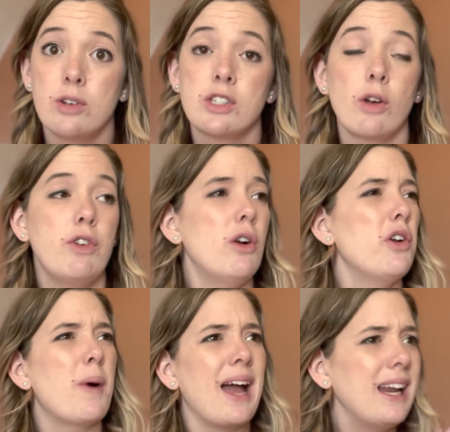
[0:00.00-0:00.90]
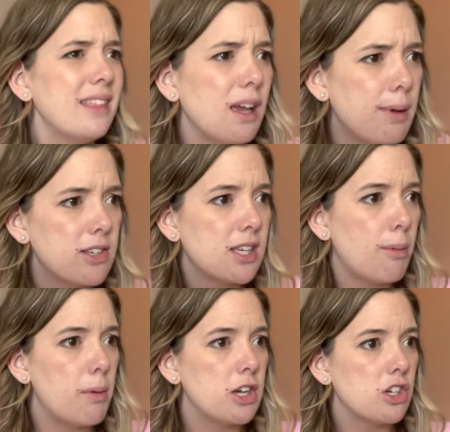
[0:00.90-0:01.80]
So if you don't know anything about
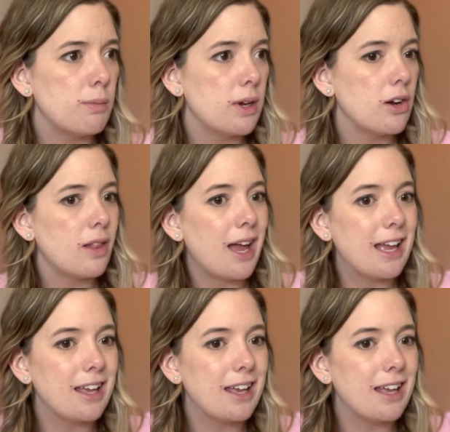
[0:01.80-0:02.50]
sublimation, but you're like,